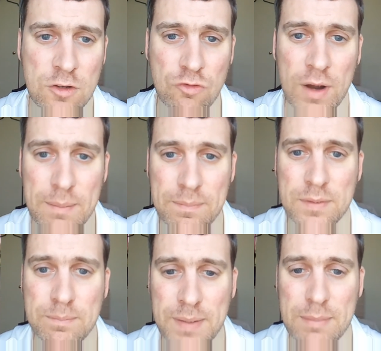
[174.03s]
great
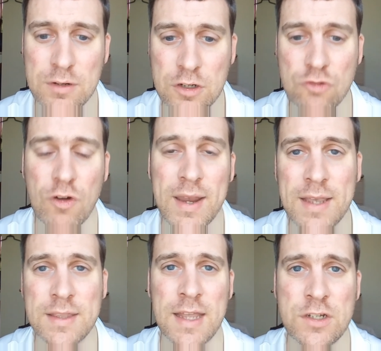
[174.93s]
people are great
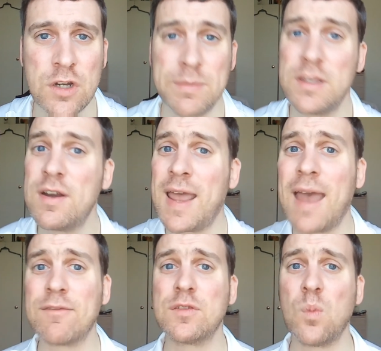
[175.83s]
at their job. You don't
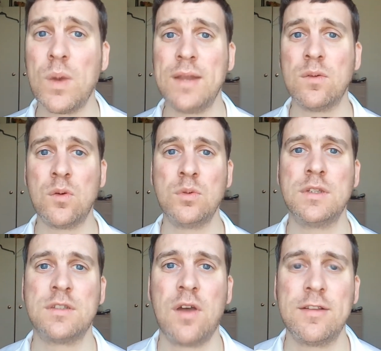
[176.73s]
have to win all the
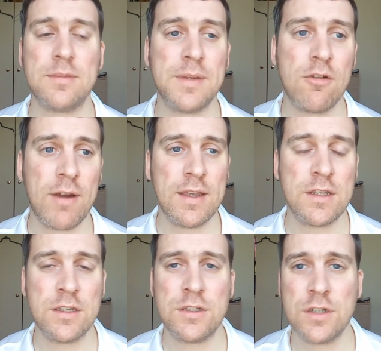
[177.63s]
time to be great
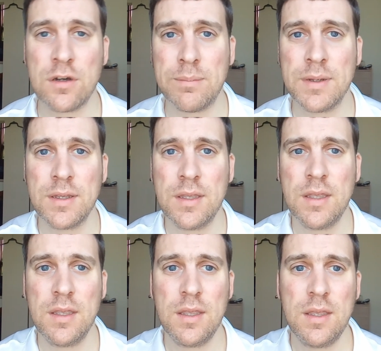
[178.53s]
at your job.
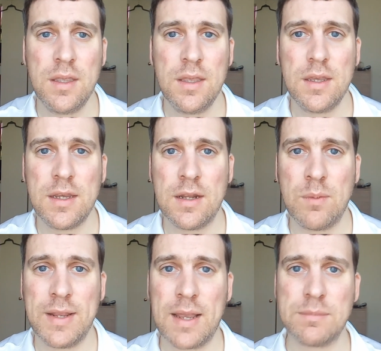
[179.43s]

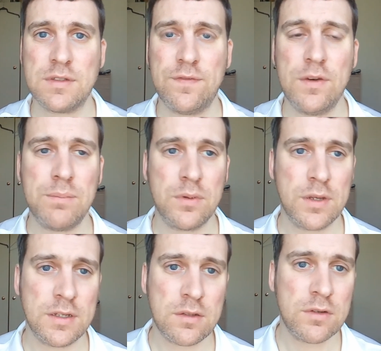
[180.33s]
When it comes to football, as